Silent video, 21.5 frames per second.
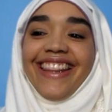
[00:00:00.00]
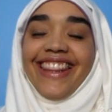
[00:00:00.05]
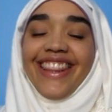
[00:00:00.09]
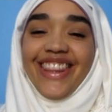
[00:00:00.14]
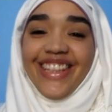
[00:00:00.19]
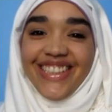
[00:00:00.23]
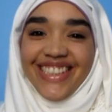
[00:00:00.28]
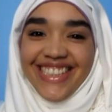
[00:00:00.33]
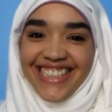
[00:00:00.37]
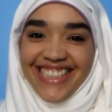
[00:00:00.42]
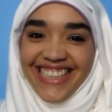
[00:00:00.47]

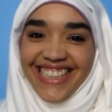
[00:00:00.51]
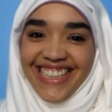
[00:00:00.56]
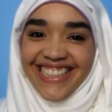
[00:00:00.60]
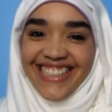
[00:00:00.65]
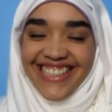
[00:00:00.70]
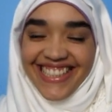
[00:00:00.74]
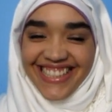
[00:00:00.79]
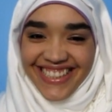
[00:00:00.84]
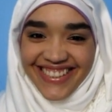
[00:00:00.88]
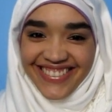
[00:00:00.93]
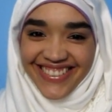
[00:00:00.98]
13?
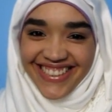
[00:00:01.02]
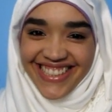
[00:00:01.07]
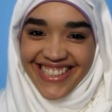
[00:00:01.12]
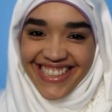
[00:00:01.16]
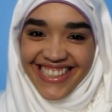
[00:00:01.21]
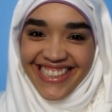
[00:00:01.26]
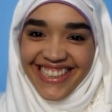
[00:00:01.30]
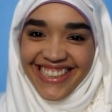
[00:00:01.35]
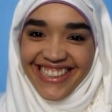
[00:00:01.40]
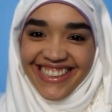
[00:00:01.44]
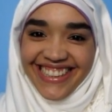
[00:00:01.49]

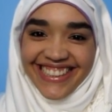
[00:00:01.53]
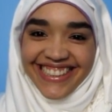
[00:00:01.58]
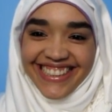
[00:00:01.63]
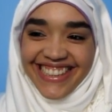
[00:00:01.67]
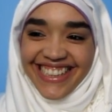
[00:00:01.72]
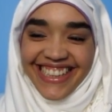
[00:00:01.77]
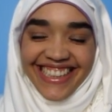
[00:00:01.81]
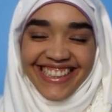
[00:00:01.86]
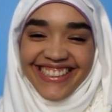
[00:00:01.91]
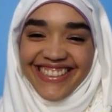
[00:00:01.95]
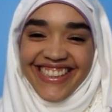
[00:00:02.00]
Seriously?
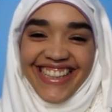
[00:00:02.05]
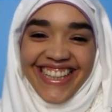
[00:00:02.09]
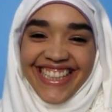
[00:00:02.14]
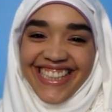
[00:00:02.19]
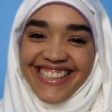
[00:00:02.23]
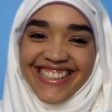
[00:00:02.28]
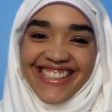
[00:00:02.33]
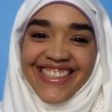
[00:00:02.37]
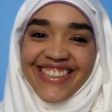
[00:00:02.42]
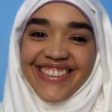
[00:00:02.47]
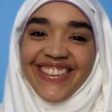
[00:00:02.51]
I don't
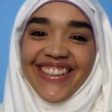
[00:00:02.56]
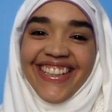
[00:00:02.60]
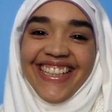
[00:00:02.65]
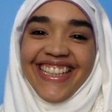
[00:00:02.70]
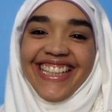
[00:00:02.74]
think so.